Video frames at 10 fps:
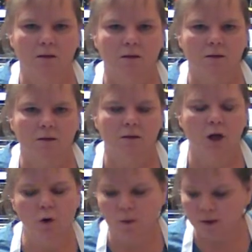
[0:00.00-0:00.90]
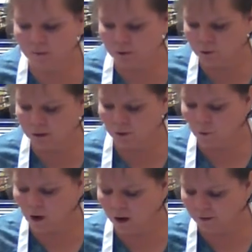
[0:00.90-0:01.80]
So what I'm doing
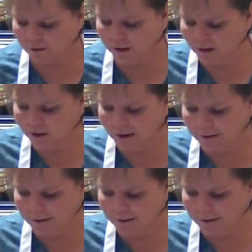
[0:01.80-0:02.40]
while the